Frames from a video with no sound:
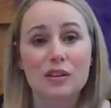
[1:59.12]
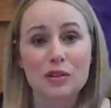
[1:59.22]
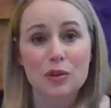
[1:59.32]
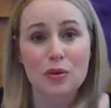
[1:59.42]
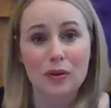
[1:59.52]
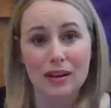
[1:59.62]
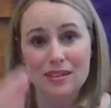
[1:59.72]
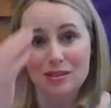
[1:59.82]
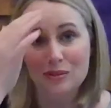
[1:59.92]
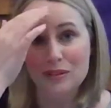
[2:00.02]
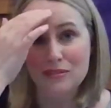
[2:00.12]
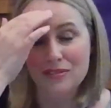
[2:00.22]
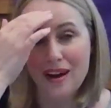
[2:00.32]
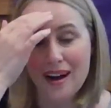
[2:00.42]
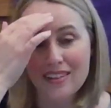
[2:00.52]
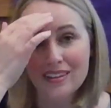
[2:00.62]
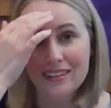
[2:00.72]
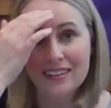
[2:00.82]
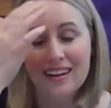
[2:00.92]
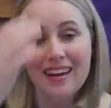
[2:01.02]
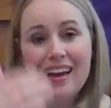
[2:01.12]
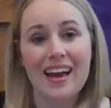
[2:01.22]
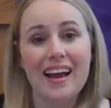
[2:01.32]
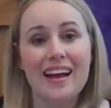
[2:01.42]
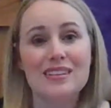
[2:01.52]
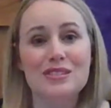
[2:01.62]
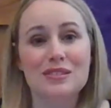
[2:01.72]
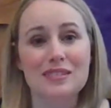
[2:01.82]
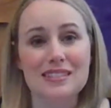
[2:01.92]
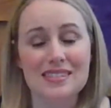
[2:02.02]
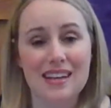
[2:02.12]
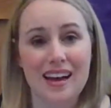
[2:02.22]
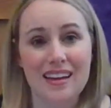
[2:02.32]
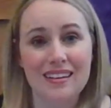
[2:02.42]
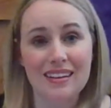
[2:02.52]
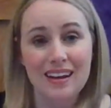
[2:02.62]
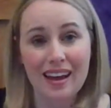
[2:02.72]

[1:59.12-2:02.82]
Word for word: Glory to the Father and to the Son,